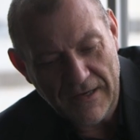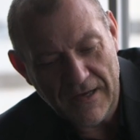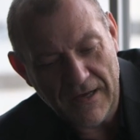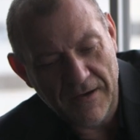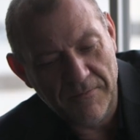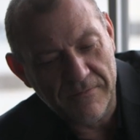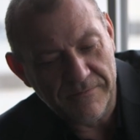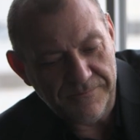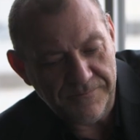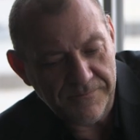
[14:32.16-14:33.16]

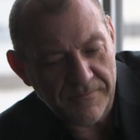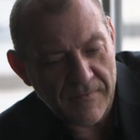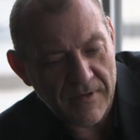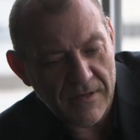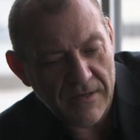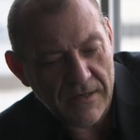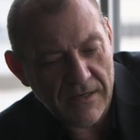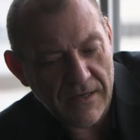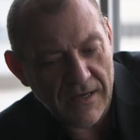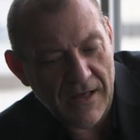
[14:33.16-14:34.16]
and
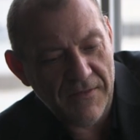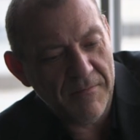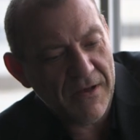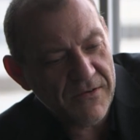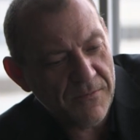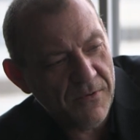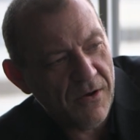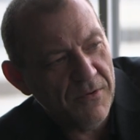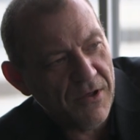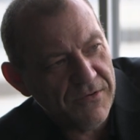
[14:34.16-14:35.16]
they match up
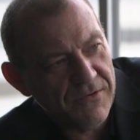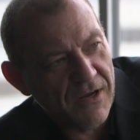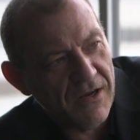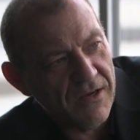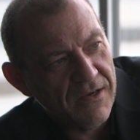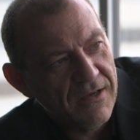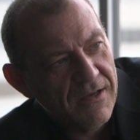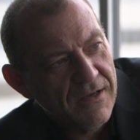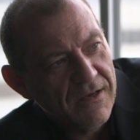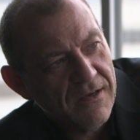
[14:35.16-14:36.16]
well with Australia.
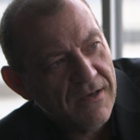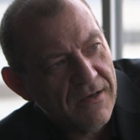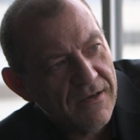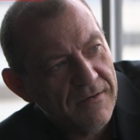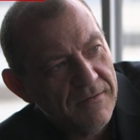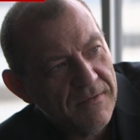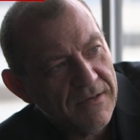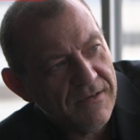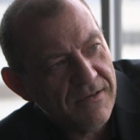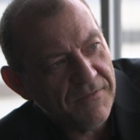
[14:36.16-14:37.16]

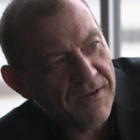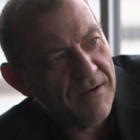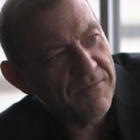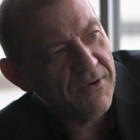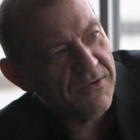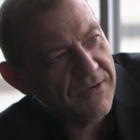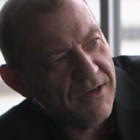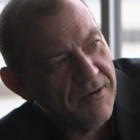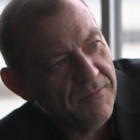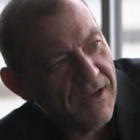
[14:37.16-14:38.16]
It's a tough game for
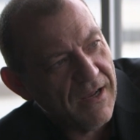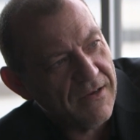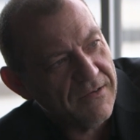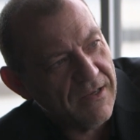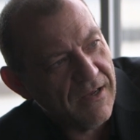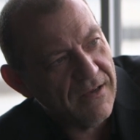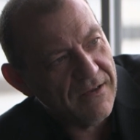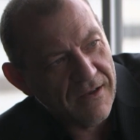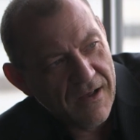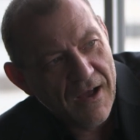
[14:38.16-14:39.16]
Australia to play, actually.
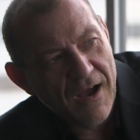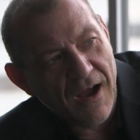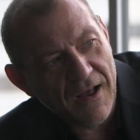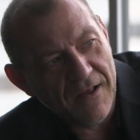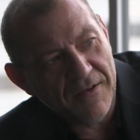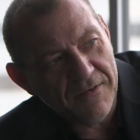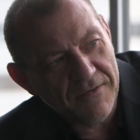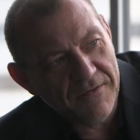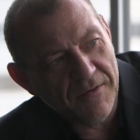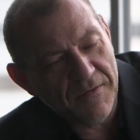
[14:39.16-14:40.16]

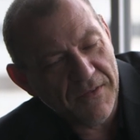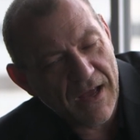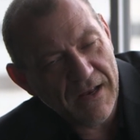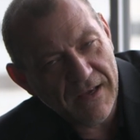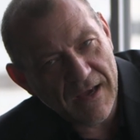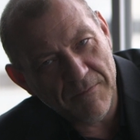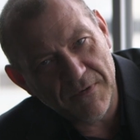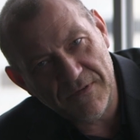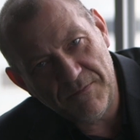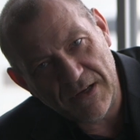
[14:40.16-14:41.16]
The handicap
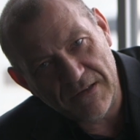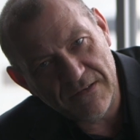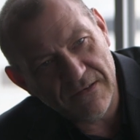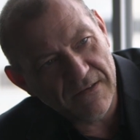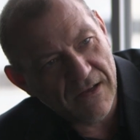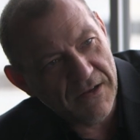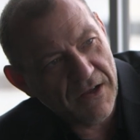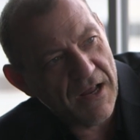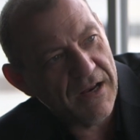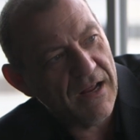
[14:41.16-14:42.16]
is plus
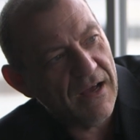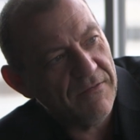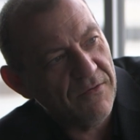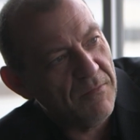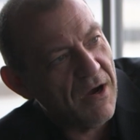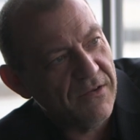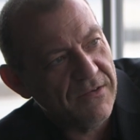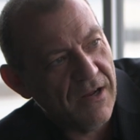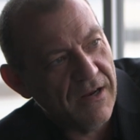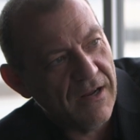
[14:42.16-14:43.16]
9.5 or
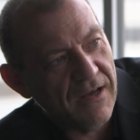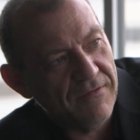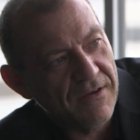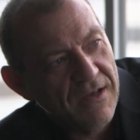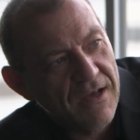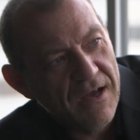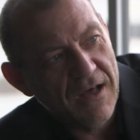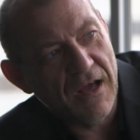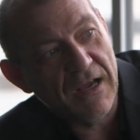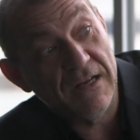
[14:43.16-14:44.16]
minus 9.5,
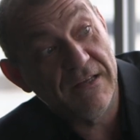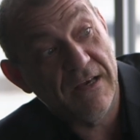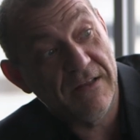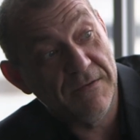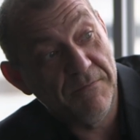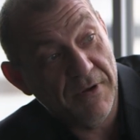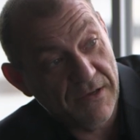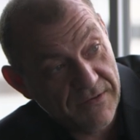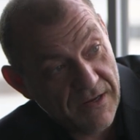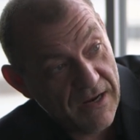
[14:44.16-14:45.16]
and I'm going to take the
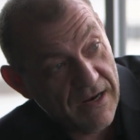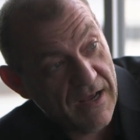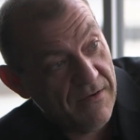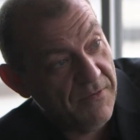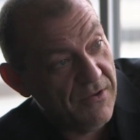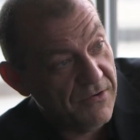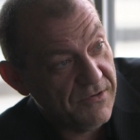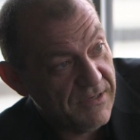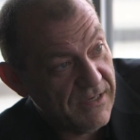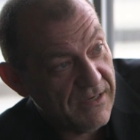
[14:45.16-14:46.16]
plus 9.5 with
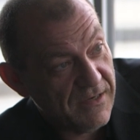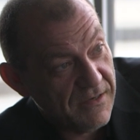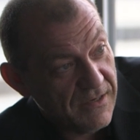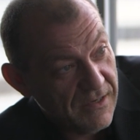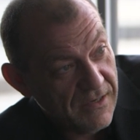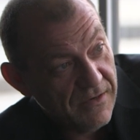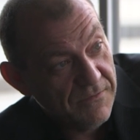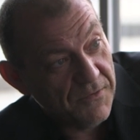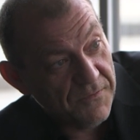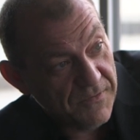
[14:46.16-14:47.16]
Argentina
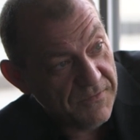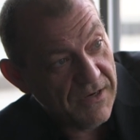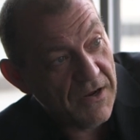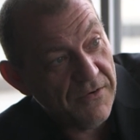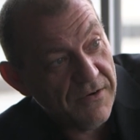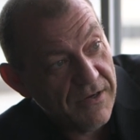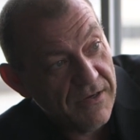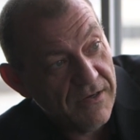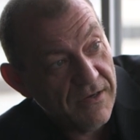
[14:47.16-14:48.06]
for 1,500,